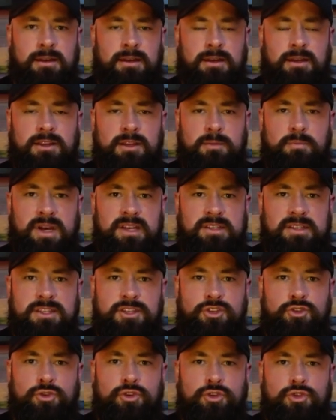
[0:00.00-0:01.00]
And the best that
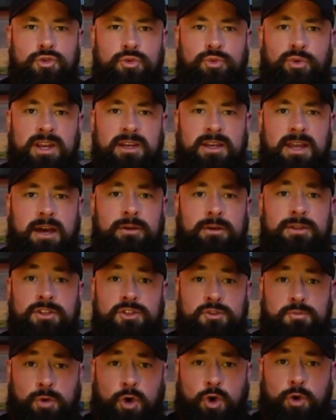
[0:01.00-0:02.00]
you can do right now in
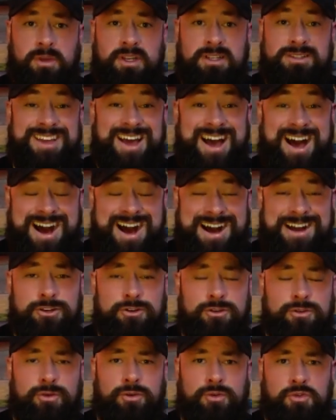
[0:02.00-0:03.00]
this moment to
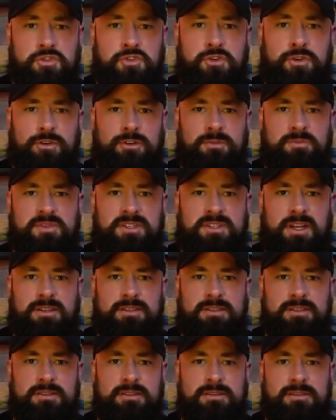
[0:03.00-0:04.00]
honor those
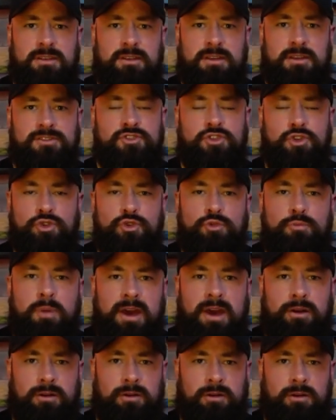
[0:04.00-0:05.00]
circumstances is to do
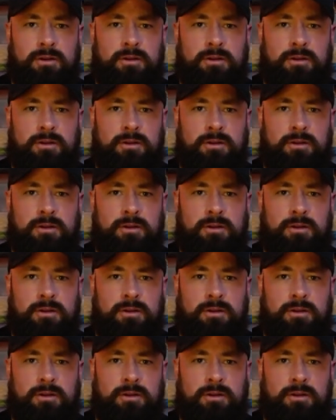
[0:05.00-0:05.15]
better.